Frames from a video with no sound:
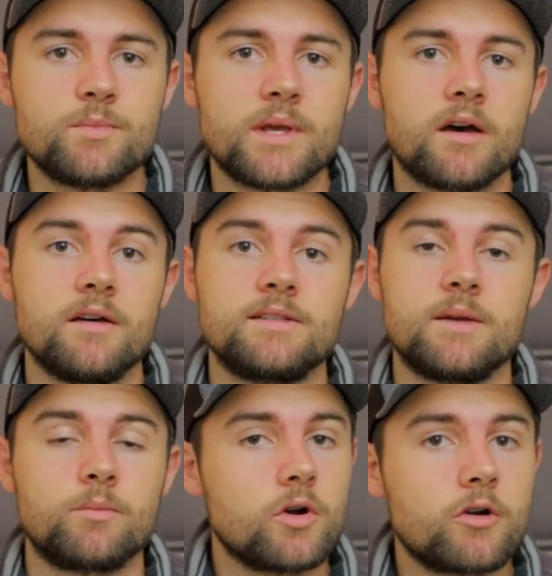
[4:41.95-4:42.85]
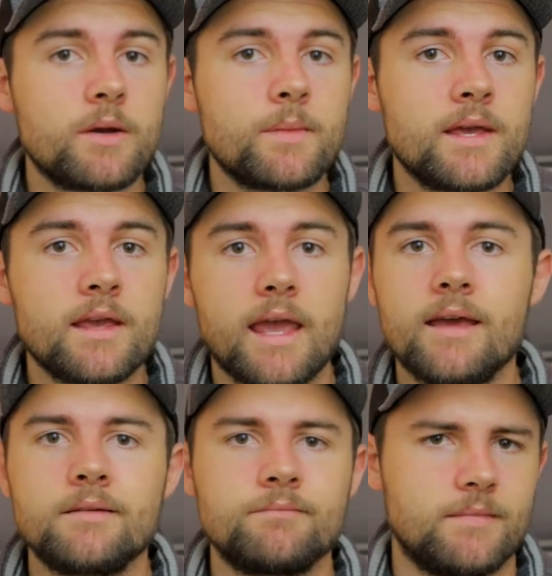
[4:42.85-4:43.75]
because in programming
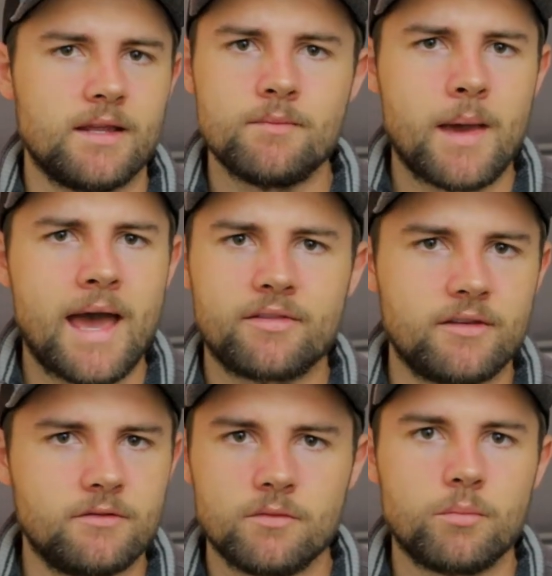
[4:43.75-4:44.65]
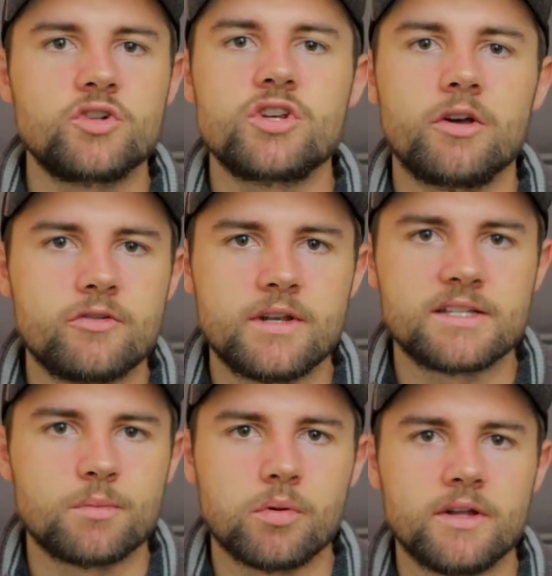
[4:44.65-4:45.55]
and in math and a bunch of other
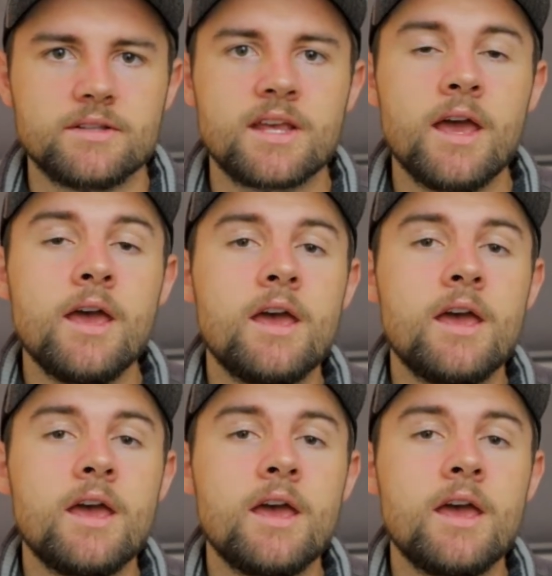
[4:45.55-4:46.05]
disciplines,